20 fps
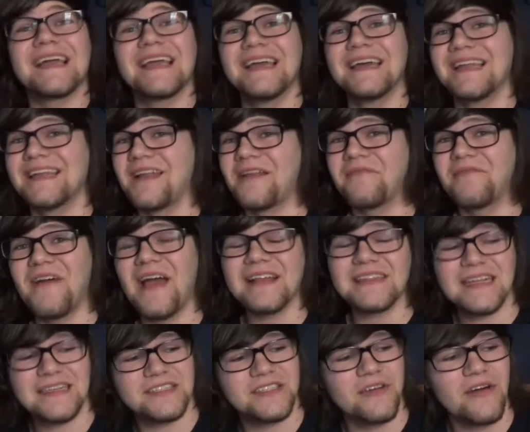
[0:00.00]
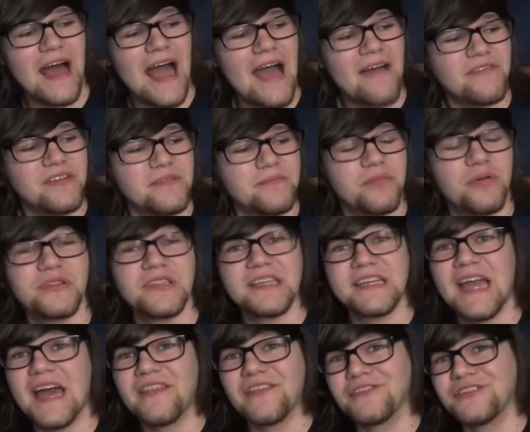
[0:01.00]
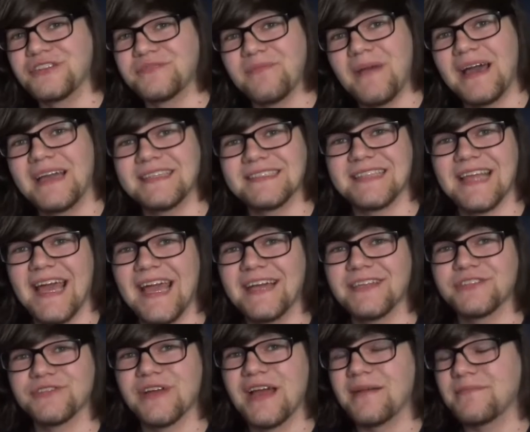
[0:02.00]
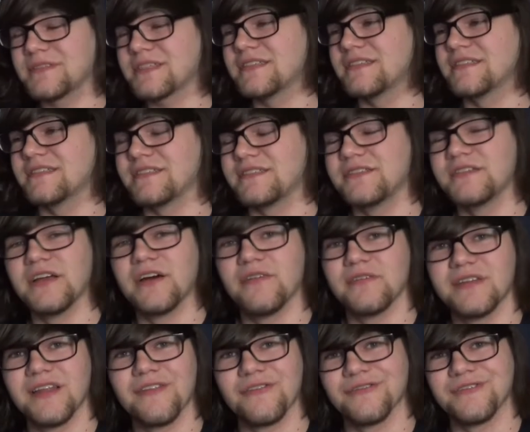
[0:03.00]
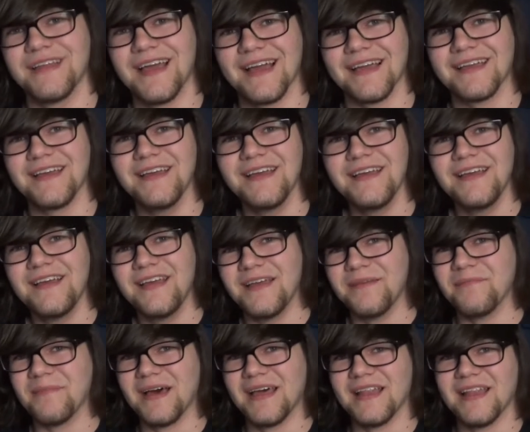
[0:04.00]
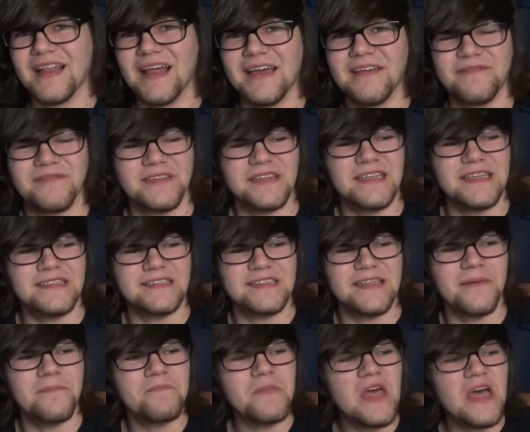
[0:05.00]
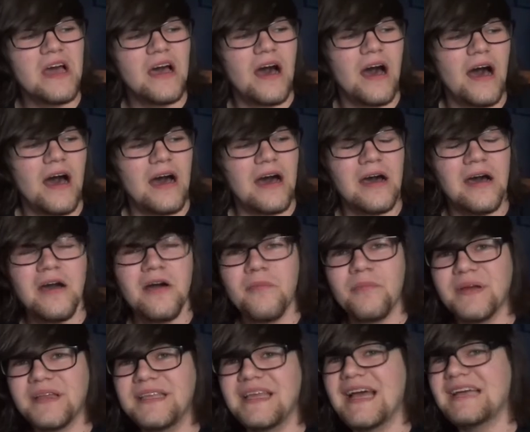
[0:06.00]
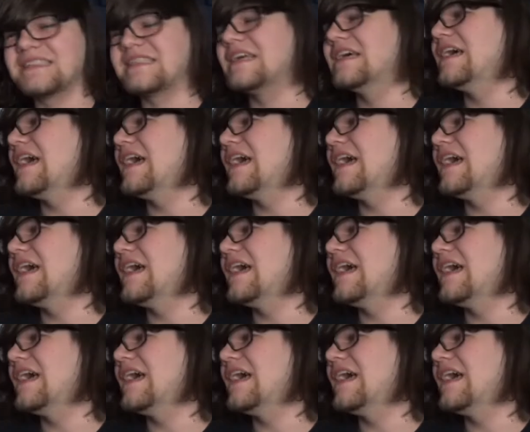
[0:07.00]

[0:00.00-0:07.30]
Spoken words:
again, and in fact, I still have it put together, just minus the hand traps, because, you know, another deck in my life needs them. But yes,